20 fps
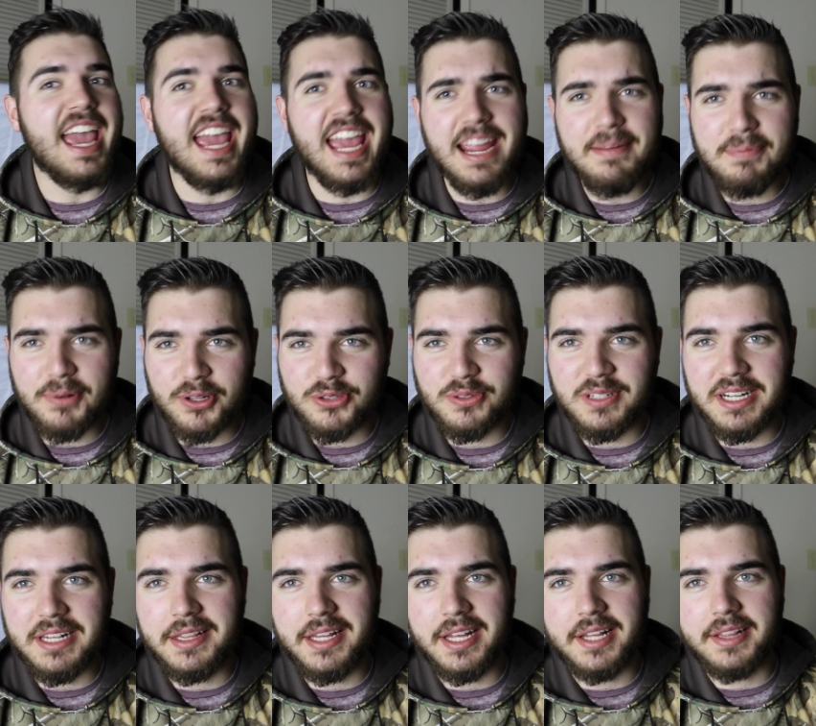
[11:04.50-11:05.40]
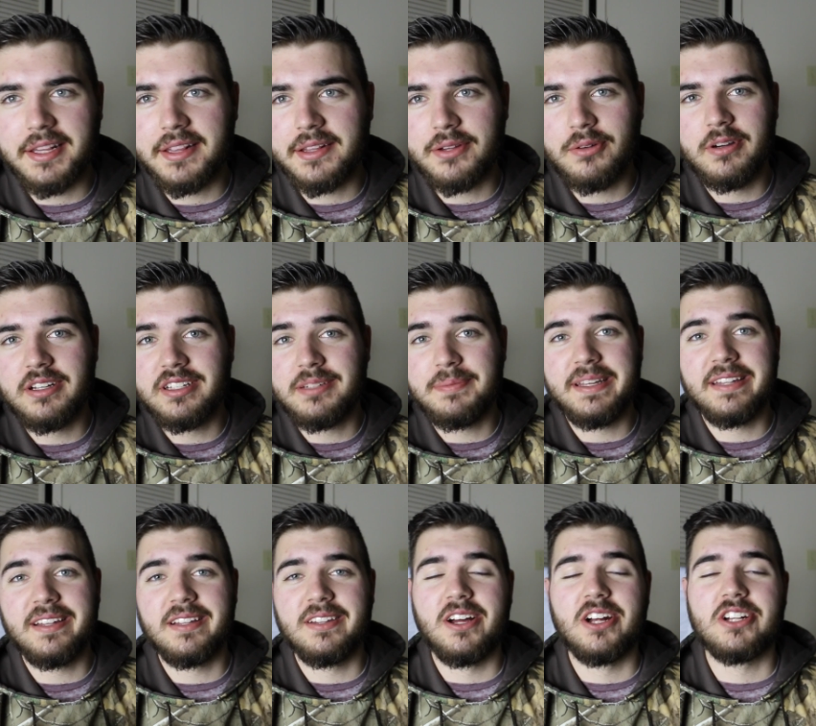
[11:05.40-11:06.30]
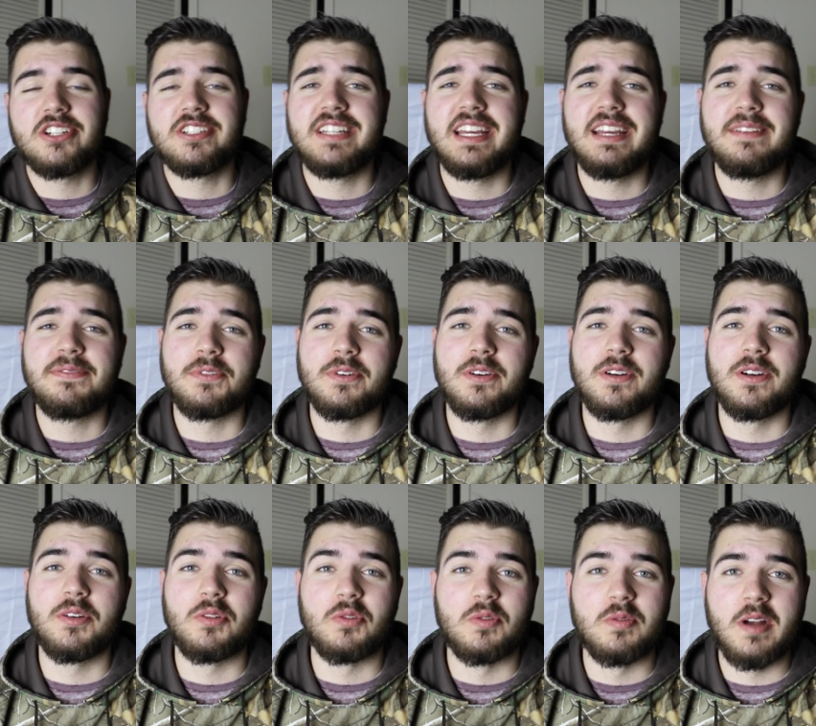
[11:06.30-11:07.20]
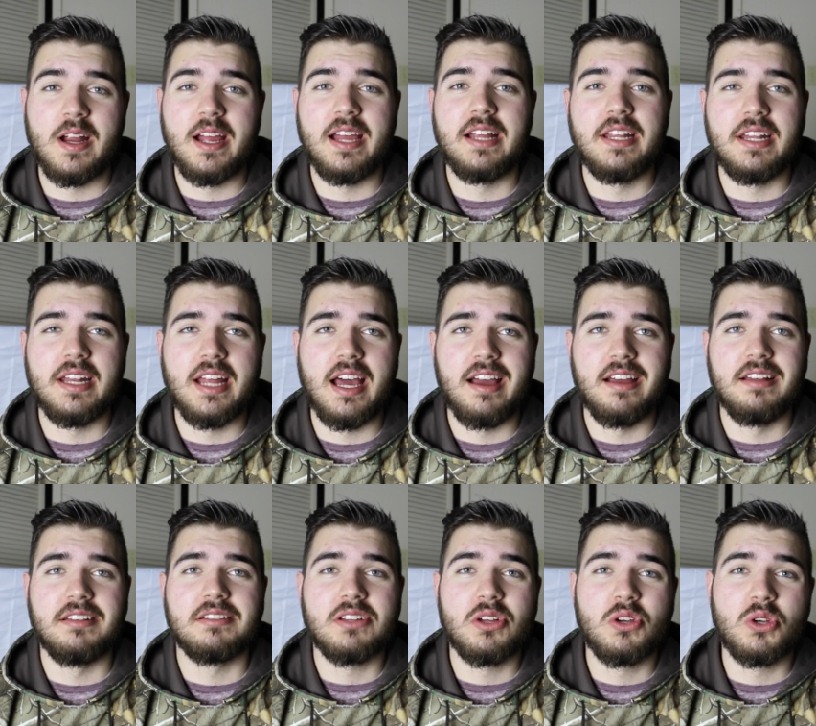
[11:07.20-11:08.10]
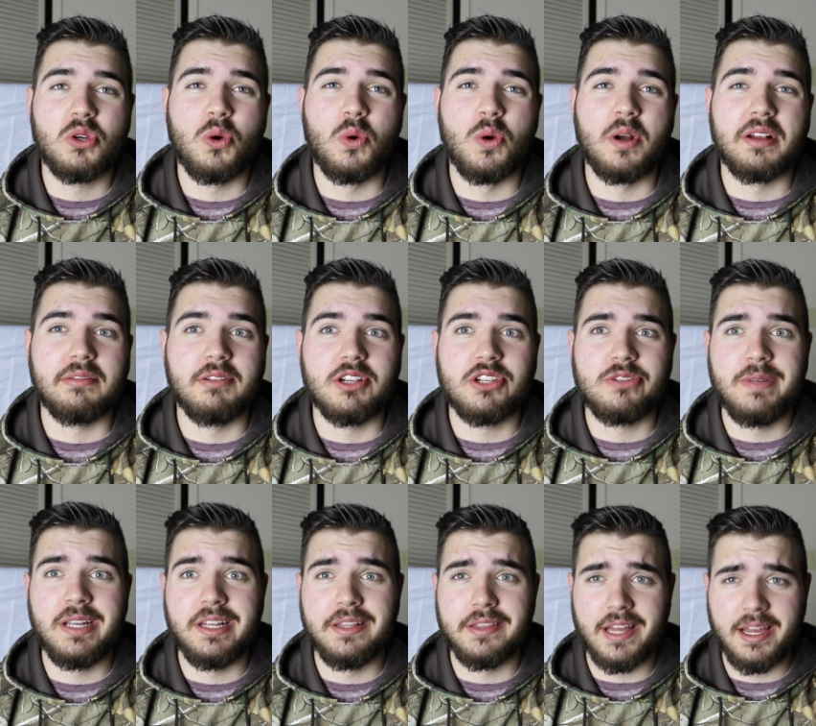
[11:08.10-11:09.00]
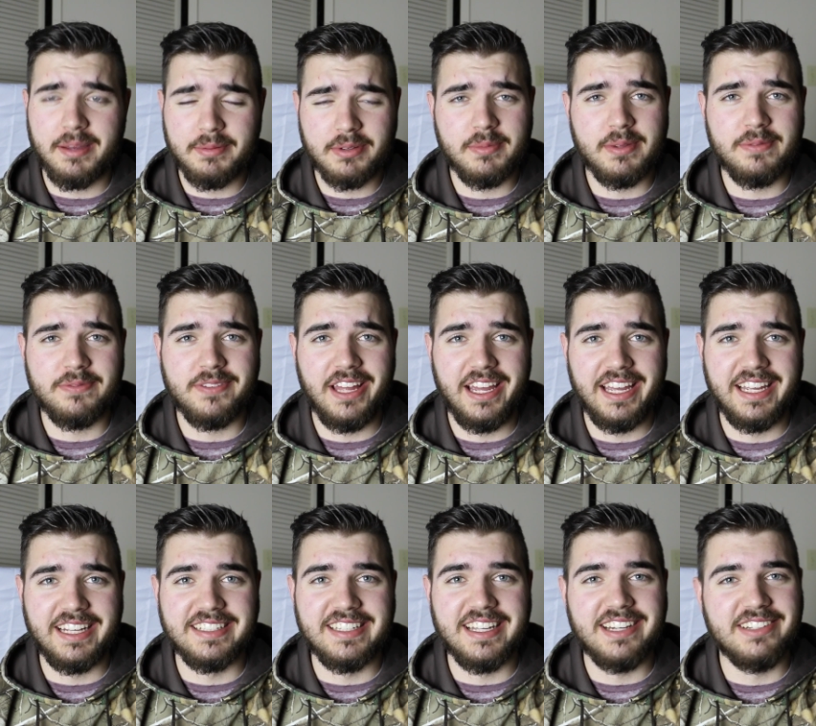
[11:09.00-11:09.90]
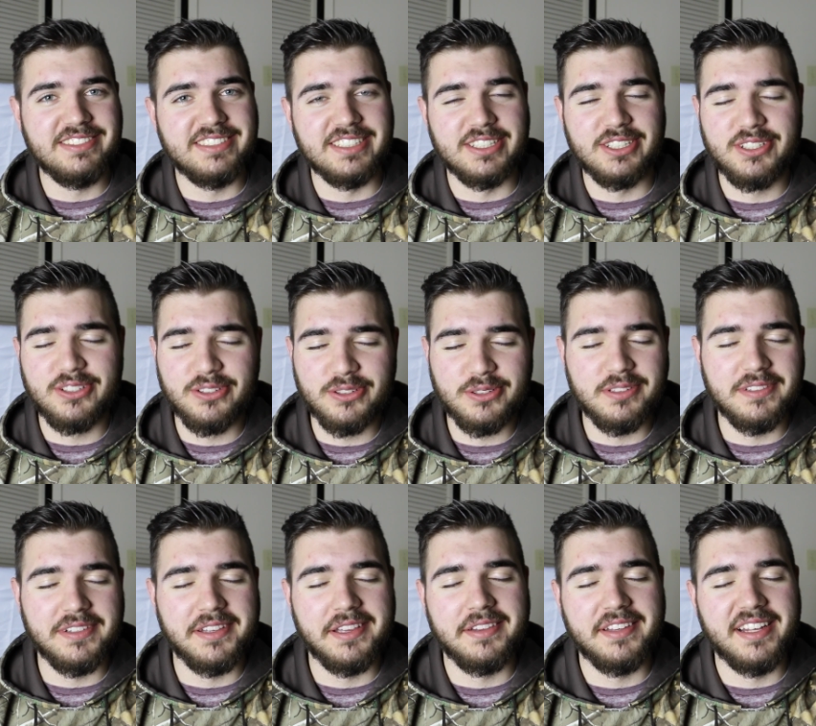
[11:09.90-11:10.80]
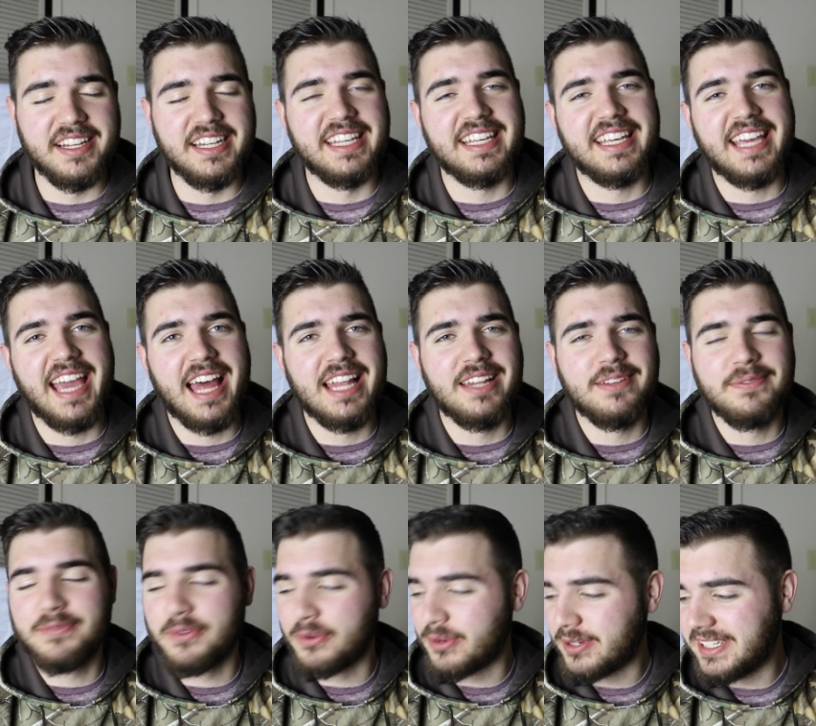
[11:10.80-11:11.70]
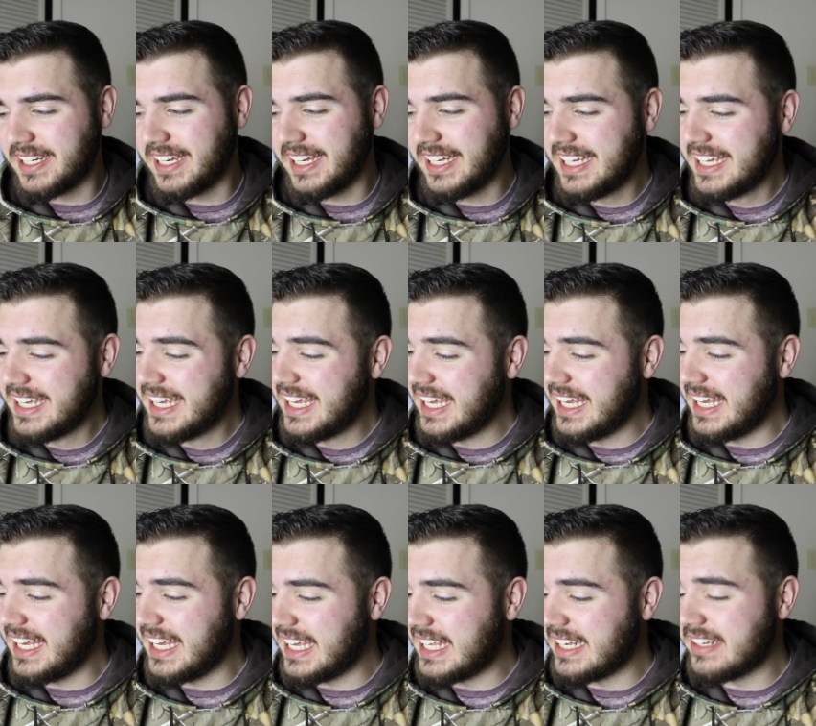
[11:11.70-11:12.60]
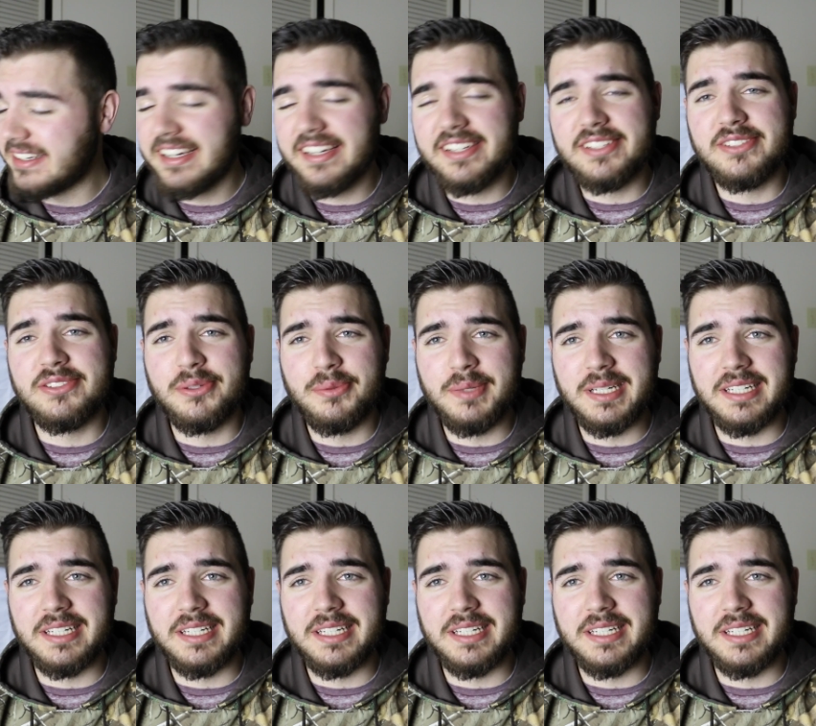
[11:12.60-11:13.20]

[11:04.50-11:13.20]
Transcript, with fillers: April 26th is going to be the launch date for Ryan and I's course, which means I'm going to be flying down to good old sunny California in 2